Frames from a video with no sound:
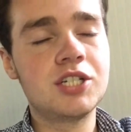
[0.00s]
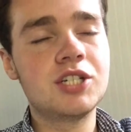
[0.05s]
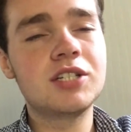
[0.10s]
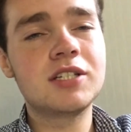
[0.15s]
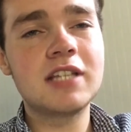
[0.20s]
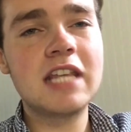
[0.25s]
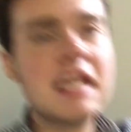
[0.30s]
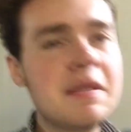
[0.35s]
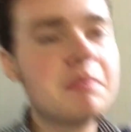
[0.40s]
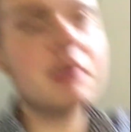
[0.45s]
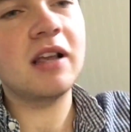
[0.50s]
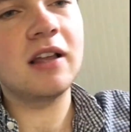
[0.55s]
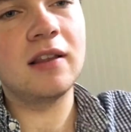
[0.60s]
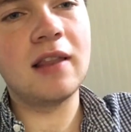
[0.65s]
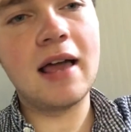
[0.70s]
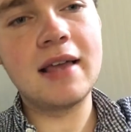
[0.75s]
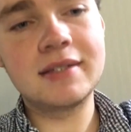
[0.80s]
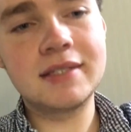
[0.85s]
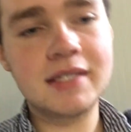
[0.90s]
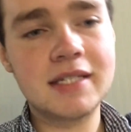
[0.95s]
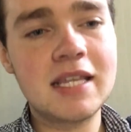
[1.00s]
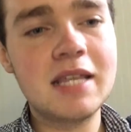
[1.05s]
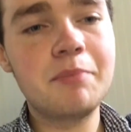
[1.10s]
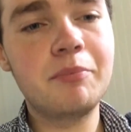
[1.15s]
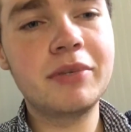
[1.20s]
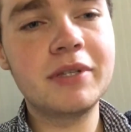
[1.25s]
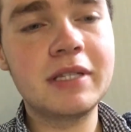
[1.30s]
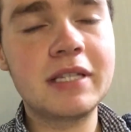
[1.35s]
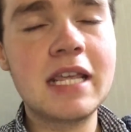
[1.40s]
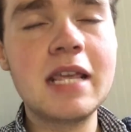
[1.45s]
Just keep it classic,
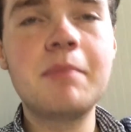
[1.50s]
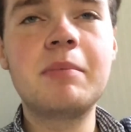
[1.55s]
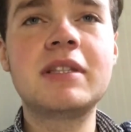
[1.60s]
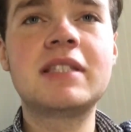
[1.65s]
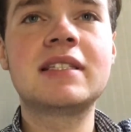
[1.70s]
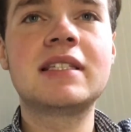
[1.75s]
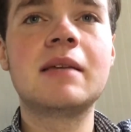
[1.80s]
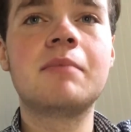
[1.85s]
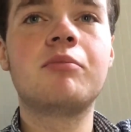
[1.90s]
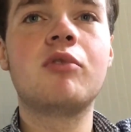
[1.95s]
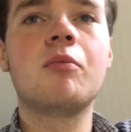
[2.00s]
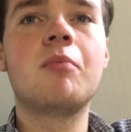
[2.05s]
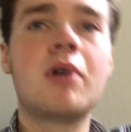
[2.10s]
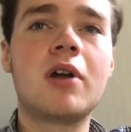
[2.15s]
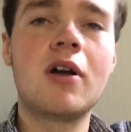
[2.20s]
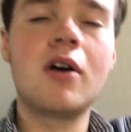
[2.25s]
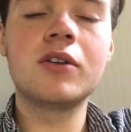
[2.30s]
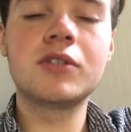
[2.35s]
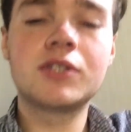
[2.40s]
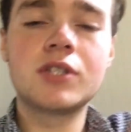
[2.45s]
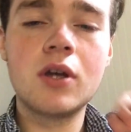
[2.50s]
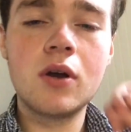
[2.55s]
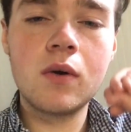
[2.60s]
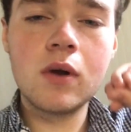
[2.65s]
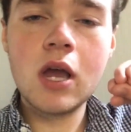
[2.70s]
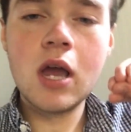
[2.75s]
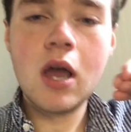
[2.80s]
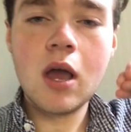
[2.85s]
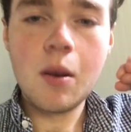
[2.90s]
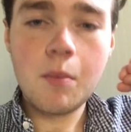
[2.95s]
keep it simple, but also
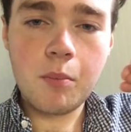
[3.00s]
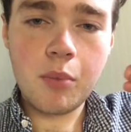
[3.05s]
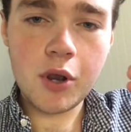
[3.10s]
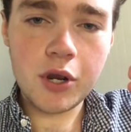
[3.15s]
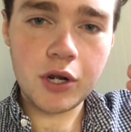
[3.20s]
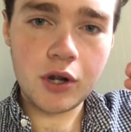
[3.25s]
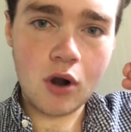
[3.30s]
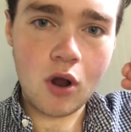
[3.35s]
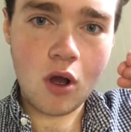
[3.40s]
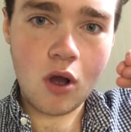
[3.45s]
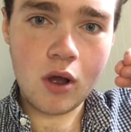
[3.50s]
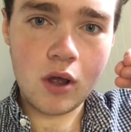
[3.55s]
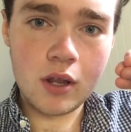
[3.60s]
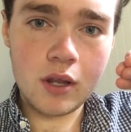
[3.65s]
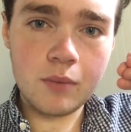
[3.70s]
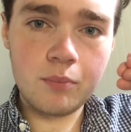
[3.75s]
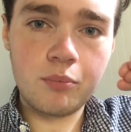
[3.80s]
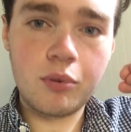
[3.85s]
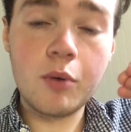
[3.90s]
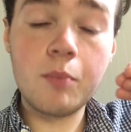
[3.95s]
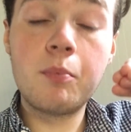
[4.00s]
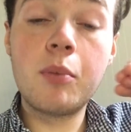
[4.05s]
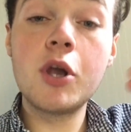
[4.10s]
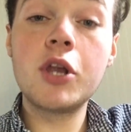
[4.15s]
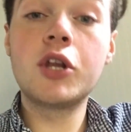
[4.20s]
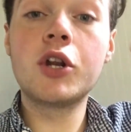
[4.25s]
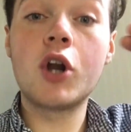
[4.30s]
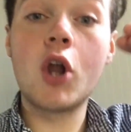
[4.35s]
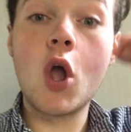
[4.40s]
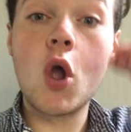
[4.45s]
put your
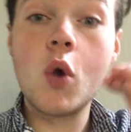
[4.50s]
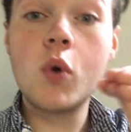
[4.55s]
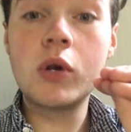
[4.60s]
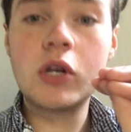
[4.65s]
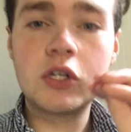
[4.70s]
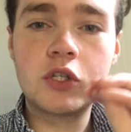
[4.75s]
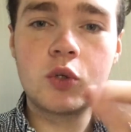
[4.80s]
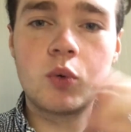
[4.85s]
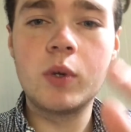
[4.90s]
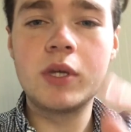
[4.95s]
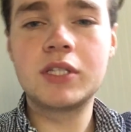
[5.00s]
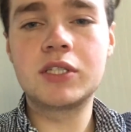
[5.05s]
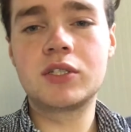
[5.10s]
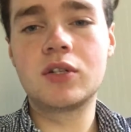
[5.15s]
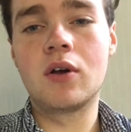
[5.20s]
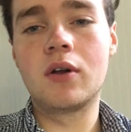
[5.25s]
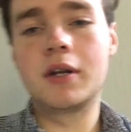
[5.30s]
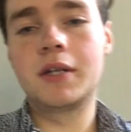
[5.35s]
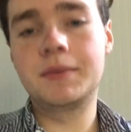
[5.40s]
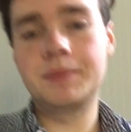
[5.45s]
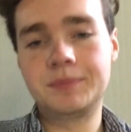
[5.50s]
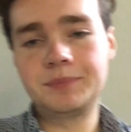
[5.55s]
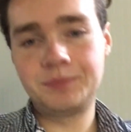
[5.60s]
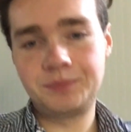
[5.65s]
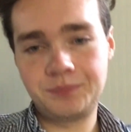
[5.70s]
own twist on it.